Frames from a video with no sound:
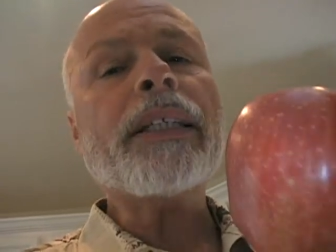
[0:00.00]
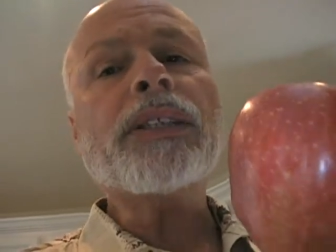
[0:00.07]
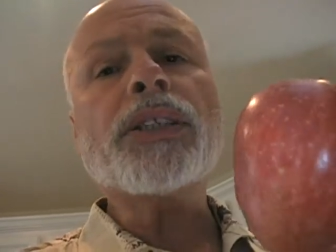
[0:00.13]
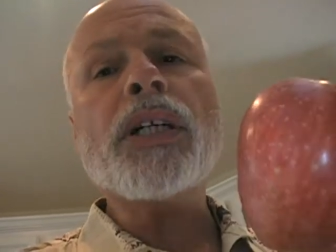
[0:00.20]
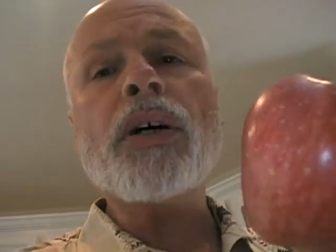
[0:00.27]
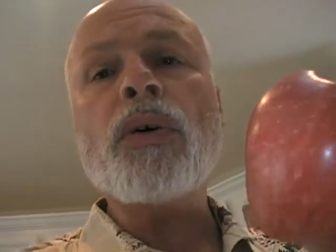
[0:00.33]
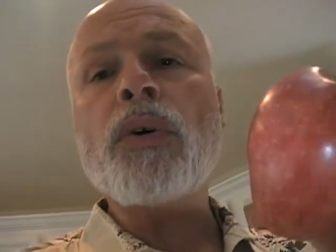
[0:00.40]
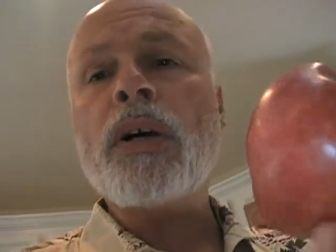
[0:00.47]

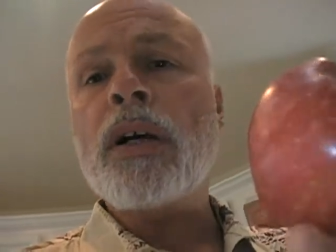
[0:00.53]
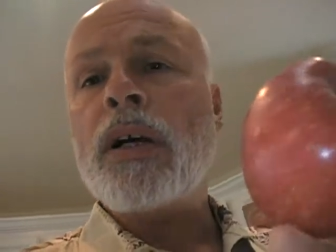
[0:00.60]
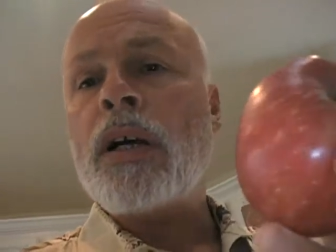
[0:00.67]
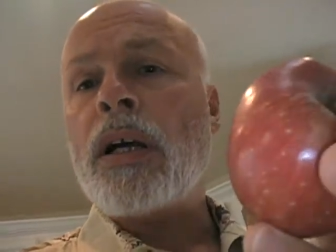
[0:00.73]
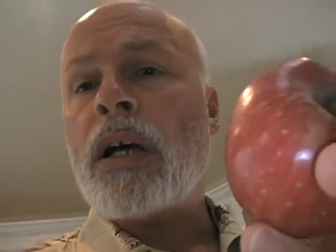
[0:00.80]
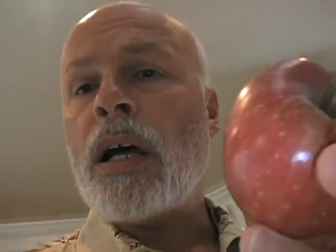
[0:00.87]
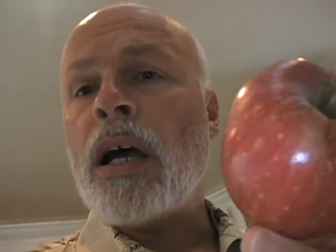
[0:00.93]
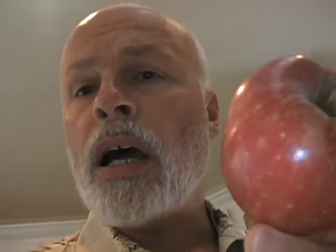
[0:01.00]
So
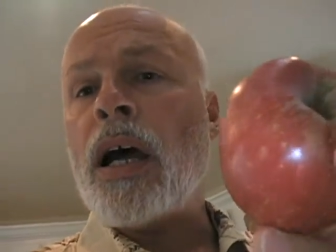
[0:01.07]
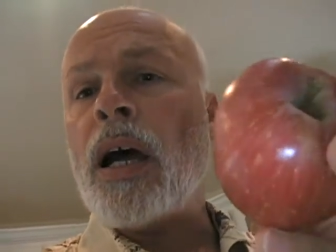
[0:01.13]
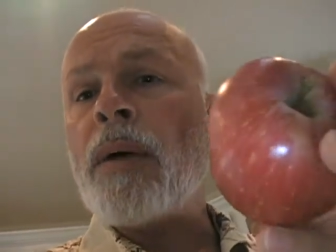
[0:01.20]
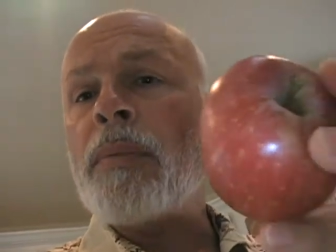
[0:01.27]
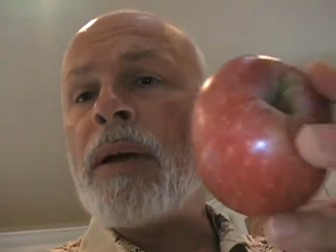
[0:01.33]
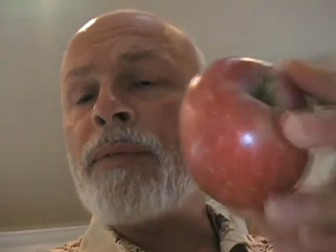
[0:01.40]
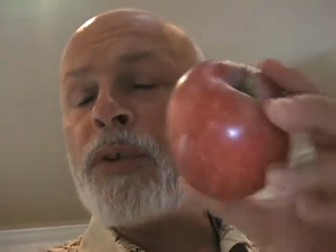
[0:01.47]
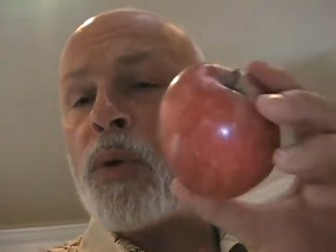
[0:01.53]

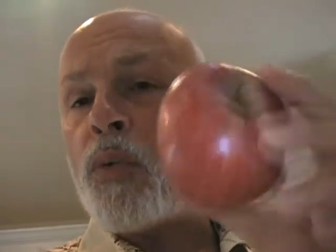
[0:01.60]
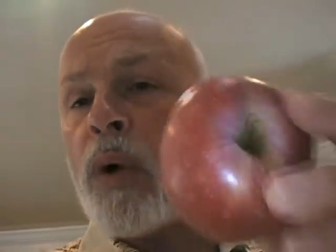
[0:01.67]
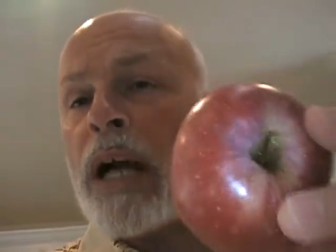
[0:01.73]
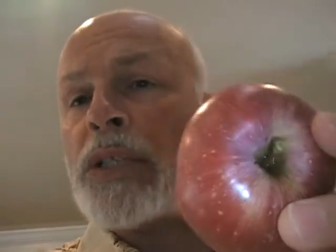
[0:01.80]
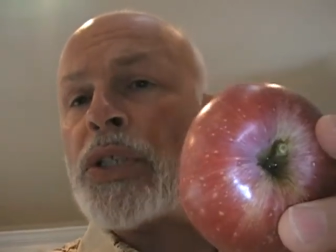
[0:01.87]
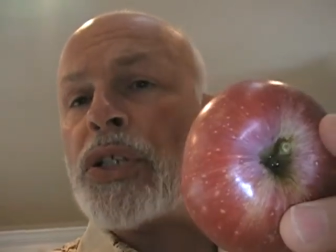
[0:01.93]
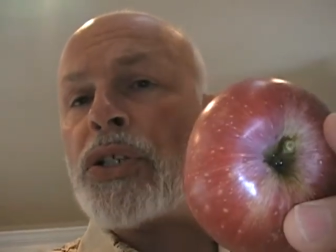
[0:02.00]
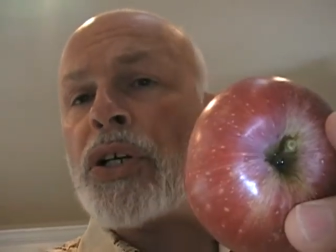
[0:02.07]
um, if you're
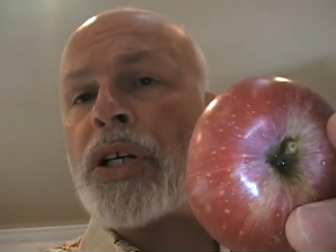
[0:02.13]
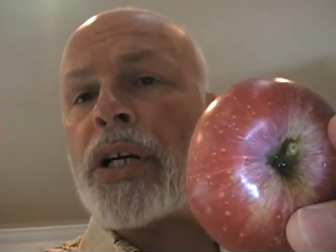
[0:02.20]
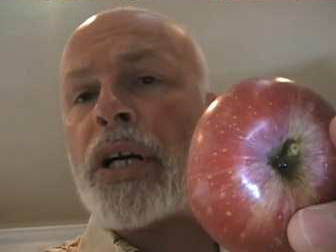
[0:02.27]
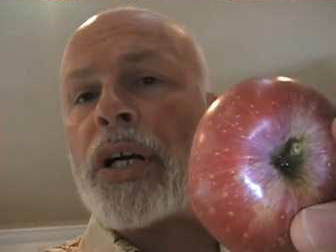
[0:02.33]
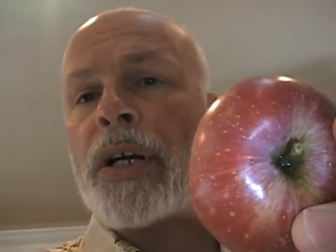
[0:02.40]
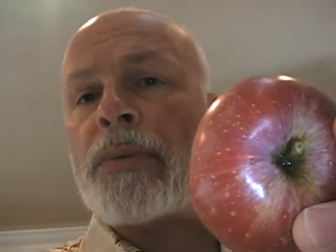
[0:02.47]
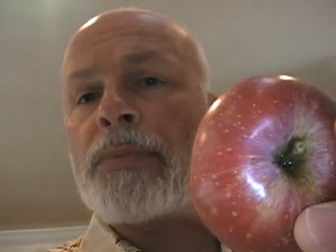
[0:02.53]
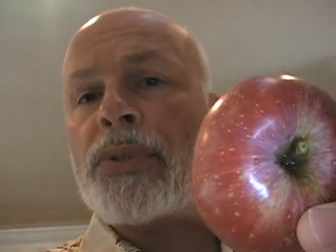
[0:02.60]
watching your
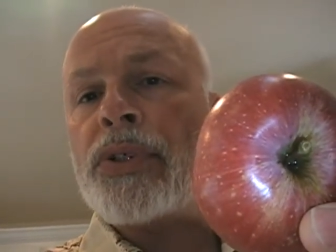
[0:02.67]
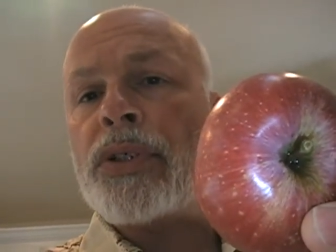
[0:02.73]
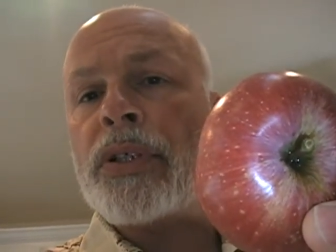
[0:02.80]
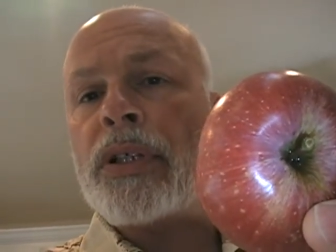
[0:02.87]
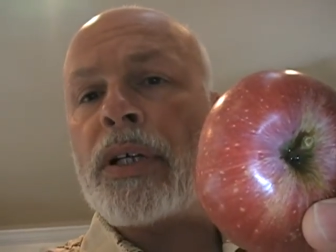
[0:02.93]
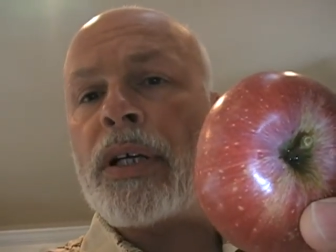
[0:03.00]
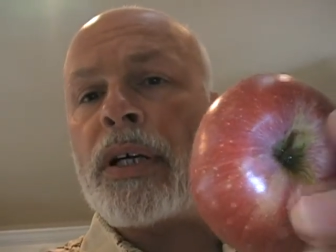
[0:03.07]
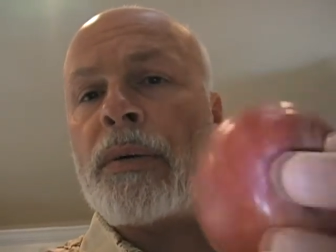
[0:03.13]
carbs,
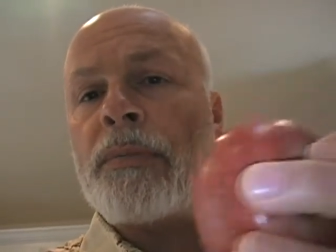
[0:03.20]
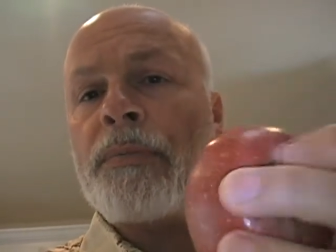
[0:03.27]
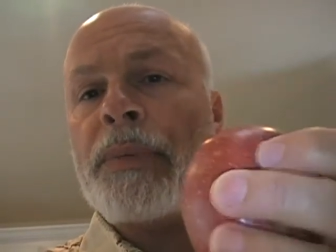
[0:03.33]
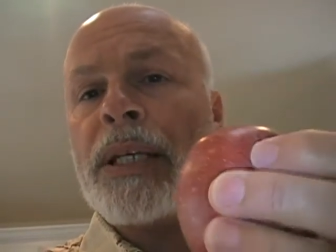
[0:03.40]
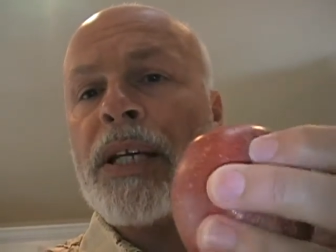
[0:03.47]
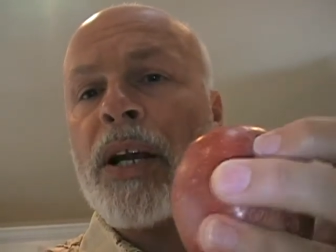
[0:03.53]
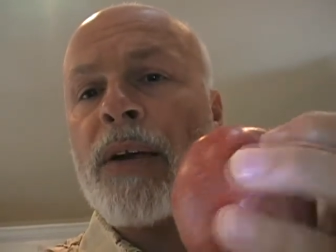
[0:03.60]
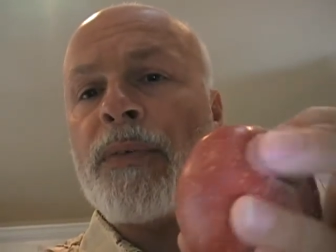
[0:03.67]
uh,
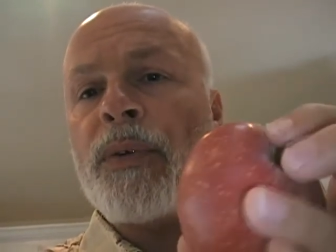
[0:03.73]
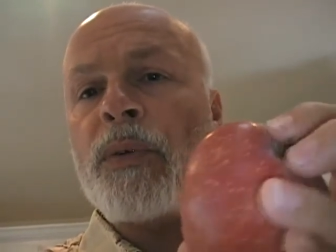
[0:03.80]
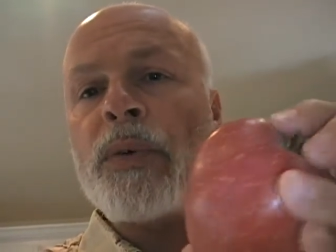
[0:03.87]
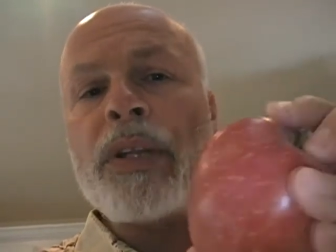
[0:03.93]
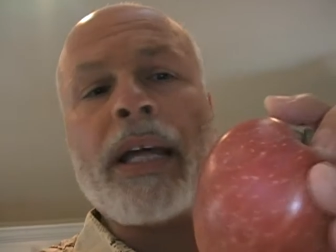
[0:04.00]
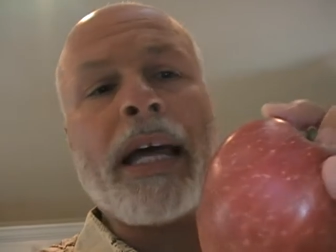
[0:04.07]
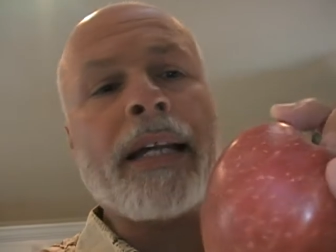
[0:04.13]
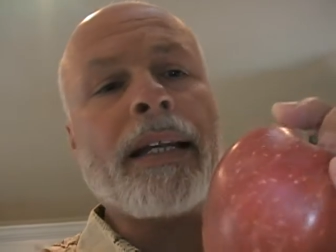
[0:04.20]
be careful
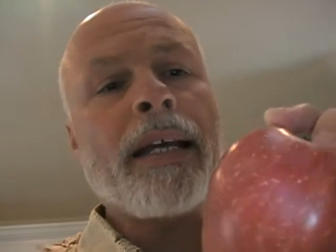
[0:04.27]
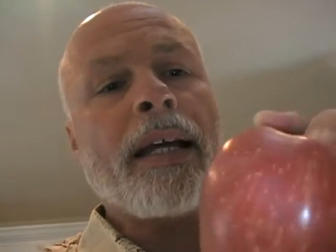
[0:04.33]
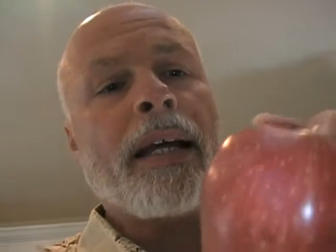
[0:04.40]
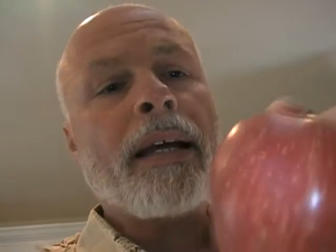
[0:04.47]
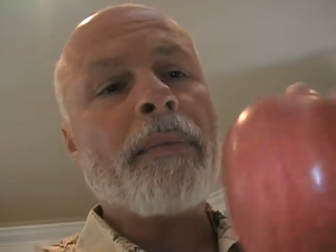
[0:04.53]
with that.